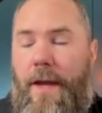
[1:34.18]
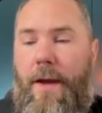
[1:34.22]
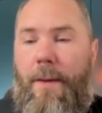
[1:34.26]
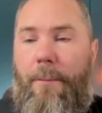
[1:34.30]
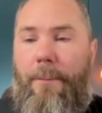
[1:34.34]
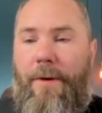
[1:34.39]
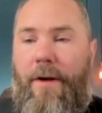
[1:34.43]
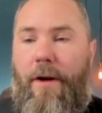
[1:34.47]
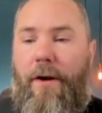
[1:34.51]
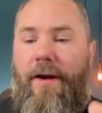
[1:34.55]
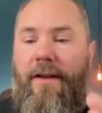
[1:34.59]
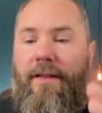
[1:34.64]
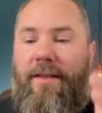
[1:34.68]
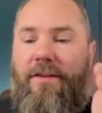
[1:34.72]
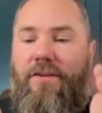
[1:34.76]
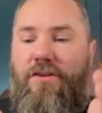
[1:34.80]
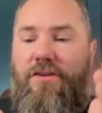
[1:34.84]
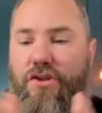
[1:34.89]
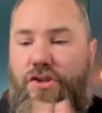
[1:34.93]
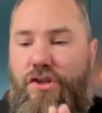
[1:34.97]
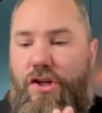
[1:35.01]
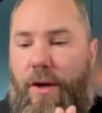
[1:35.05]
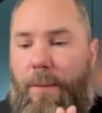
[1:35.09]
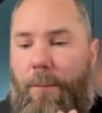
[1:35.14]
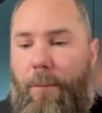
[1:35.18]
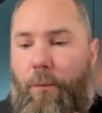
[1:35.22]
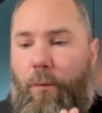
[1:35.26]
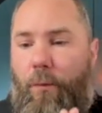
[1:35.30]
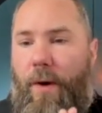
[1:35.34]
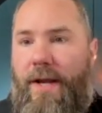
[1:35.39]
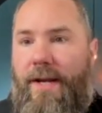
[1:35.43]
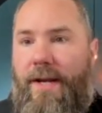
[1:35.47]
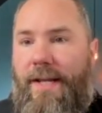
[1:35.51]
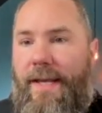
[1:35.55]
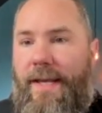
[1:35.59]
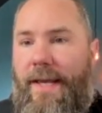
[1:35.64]
But all right, let's jump
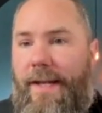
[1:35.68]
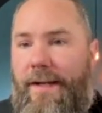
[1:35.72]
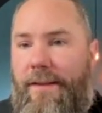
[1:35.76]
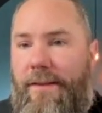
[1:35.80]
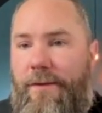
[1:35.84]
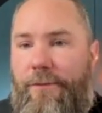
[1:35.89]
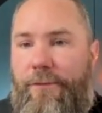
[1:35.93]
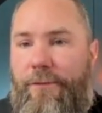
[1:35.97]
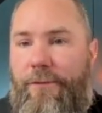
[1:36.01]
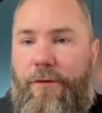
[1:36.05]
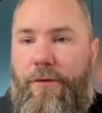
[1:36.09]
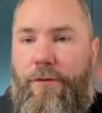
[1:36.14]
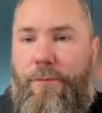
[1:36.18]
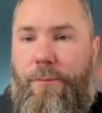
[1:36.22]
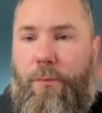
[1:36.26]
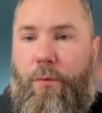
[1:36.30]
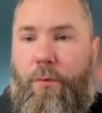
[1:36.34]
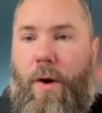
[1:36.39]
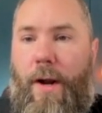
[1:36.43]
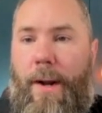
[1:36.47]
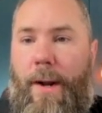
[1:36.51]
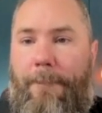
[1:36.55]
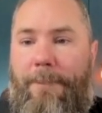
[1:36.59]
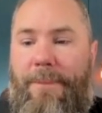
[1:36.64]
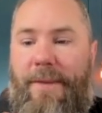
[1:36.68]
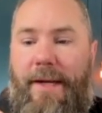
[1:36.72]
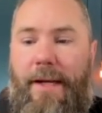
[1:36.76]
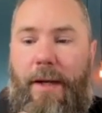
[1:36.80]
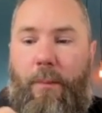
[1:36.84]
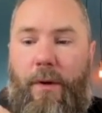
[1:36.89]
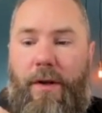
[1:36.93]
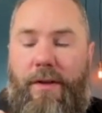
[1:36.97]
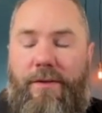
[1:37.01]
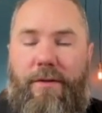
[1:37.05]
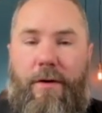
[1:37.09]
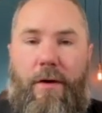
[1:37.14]
right in. And the first prompt that I
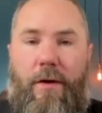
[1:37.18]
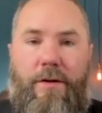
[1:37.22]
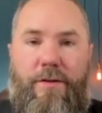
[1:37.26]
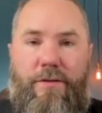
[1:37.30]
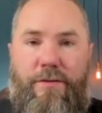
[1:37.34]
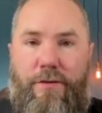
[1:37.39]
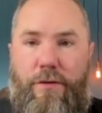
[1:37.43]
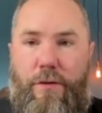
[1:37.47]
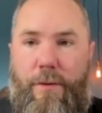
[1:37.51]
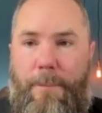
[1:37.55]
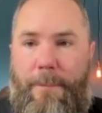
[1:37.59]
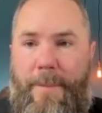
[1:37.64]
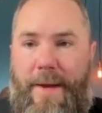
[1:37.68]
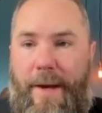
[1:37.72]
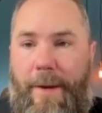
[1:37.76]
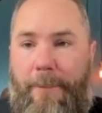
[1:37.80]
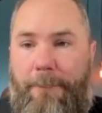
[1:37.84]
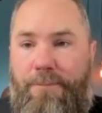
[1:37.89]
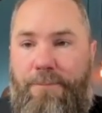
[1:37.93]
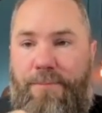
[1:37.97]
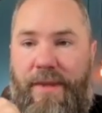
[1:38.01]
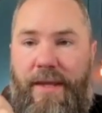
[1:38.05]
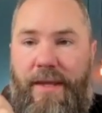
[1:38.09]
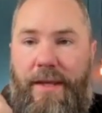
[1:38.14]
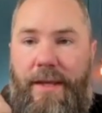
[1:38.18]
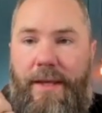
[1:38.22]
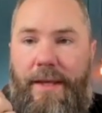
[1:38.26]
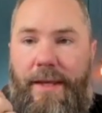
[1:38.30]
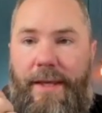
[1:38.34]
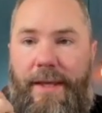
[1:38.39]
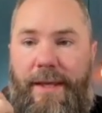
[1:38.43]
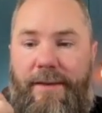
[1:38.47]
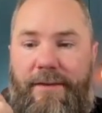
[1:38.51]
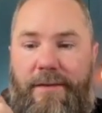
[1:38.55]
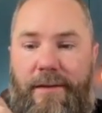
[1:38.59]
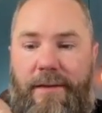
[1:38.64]
want to talk to you about
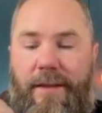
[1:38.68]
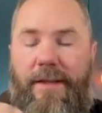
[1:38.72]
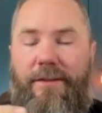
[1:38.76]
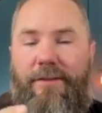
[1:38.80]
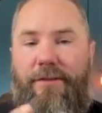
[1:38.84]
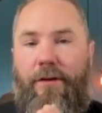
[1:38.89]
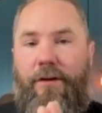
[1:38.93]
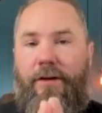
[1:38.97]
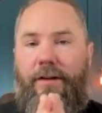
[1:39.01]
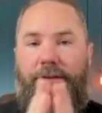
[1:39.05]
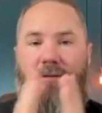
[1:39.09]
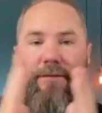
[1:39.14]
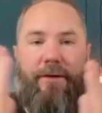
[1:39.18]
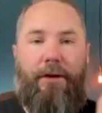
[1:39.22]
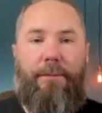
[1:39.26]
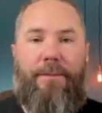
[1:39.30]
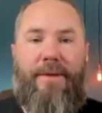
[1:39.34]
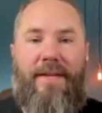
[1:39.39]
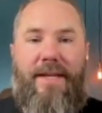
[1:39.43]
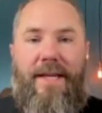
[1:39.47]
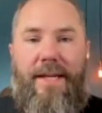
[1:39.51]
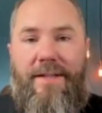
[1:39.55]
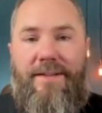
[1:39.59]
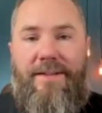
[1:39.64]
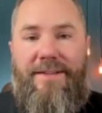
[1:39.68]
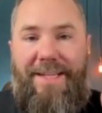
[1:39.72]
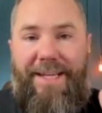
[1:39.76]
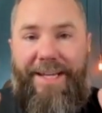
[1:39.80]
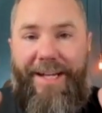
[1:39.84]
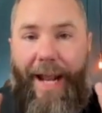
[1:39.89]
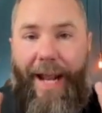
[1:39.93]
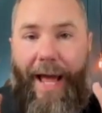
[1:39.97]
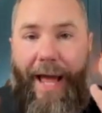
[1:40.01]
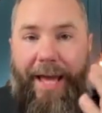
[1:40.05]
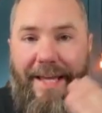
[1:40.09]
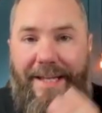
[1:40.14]
is, let's start at the very beginning to
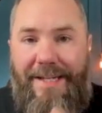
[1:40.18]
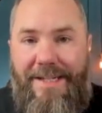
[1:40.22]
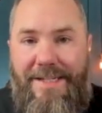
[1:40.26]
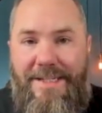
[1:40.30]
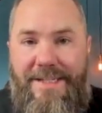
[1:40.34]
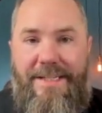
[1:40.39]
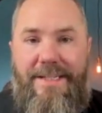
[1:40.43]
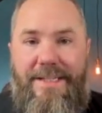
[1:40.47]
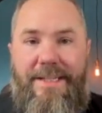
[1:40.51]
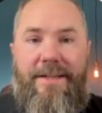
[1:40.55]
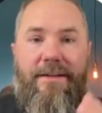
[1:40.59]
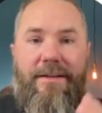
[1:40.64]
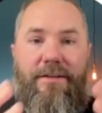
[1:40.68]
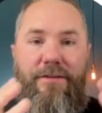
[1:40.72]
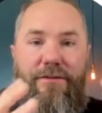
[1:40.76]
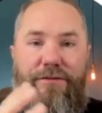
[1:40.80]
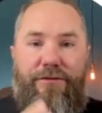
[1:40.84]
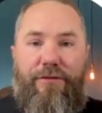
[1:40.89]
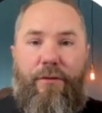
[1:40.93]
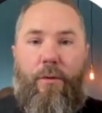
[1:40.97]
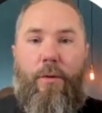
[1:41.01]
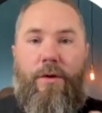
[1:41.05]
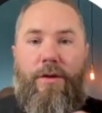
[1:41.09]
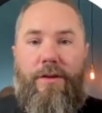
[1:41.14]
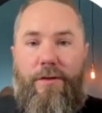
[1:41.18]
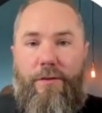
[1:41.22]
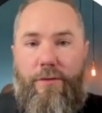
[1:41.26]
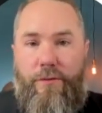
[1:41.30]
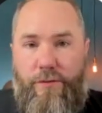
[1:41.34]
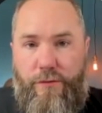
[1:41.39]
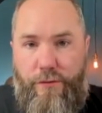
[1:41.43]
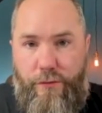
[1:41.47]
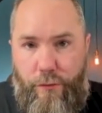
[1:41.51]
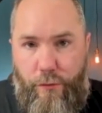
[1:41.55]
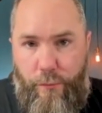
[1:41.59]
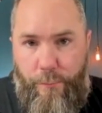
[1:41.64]
get ideas for
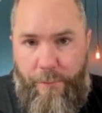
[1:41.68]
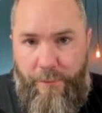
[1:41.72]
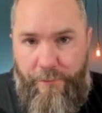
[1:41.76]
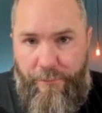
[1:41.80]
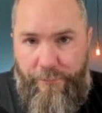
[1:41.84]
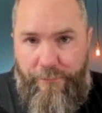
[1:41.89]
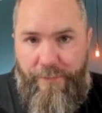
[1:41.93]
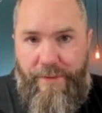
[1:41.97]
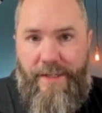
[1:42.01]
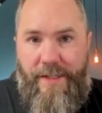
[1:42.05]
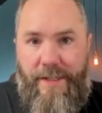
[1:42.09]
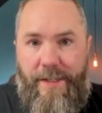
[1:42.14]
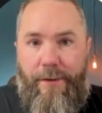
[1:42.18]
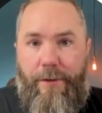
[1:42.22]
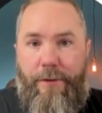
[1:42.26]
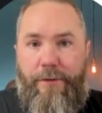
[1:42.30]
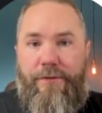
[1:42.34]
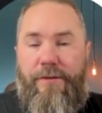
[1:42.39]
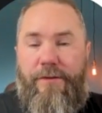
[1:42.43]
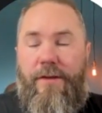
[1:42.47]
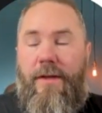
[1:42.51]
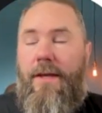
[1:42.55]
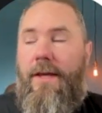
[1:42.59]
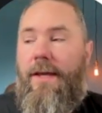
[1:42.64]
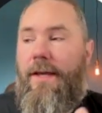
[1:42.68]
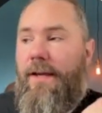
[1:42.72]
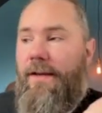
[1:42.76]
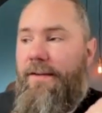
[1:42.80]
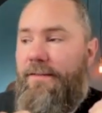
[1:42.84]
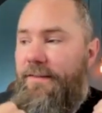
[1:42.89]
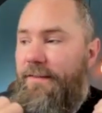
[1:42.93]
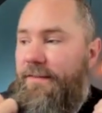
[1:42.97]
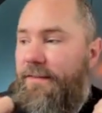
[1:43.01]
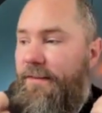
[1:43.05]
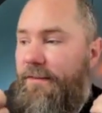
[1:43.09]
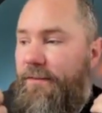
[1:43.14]
YouTube videos, because
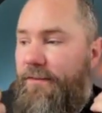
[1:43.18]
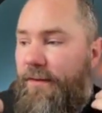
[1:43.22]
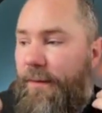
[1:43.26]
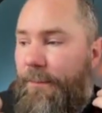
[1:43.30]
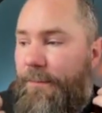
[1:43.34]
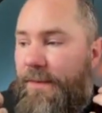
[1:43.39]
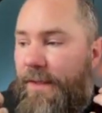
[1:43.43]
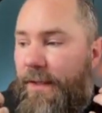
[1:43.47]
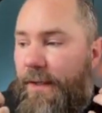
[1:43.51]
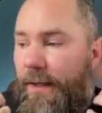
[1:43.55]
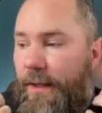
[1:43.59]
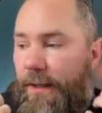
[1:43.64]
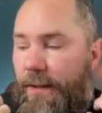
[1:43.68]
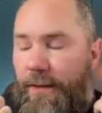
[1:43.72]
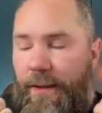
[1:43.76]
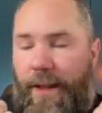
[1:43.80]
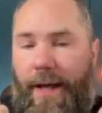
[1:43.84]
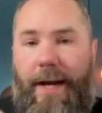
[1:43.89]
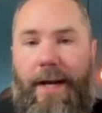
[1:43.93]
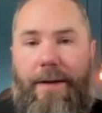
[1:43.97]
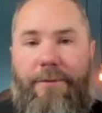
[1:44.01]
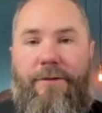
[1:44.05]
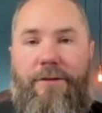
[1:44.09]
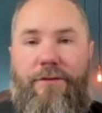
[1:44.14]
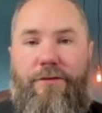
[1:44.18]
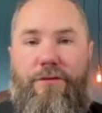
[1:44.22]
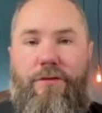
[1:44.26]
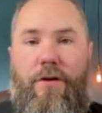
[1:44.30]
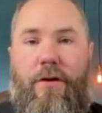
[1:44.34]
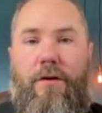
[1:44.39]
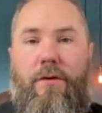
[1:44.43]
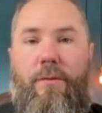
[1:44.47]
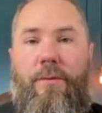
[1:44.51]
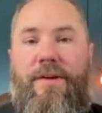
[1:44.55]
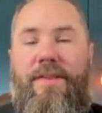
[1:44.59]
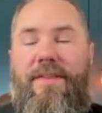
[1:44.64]
this is something that a lot of us
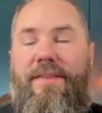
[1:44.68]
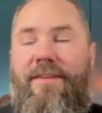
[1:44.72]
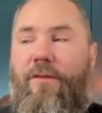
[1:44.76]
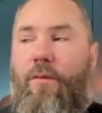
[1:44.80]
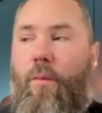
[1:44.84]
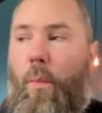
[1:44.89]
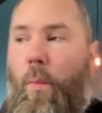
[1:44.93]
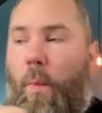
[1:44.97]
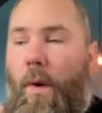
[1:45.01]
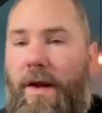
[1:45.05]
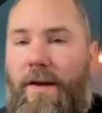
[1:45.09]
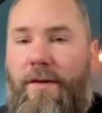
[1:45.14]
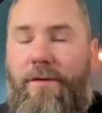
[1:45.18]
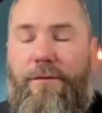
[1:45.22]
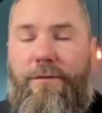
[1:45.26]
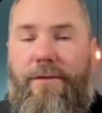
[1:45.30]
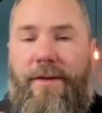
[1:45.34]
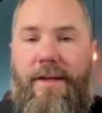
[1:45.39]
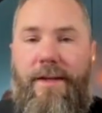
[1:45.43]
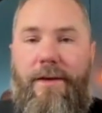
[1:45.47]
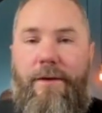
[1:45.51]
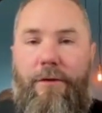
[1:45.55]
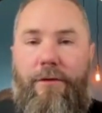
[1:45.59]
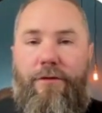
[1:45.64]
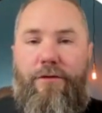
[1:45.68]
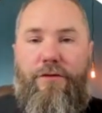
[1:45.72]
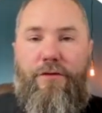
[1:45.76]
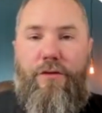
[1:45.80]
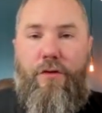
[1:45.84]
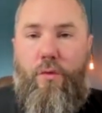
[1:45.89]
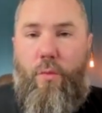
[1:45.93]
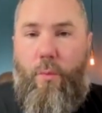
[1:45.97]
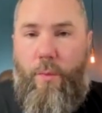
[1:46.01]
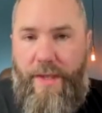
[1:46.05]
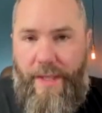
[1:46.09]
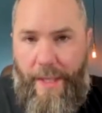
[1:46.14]
struggle with, is what videos
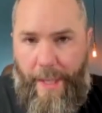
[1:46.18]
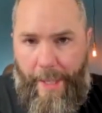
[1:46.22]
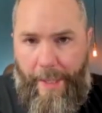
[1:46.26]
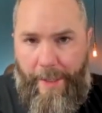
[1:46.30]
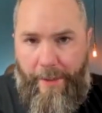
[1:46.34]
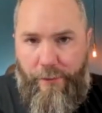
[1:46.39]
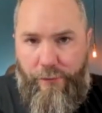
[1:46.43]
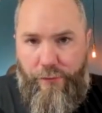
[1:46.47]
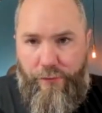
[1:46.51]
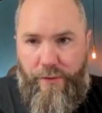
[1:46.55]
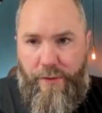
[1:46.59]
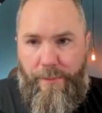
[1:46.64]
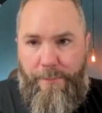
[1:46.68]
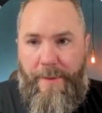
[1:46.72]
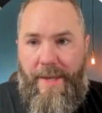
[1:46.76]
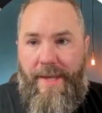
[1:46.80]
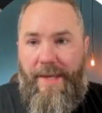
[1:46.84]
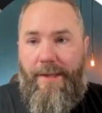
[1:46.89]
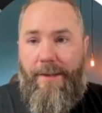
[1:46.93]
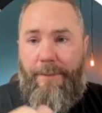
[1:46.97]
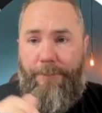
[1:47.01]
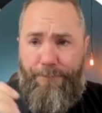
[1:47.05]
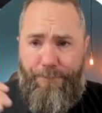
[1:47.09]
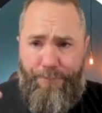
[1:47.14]
do we actually make?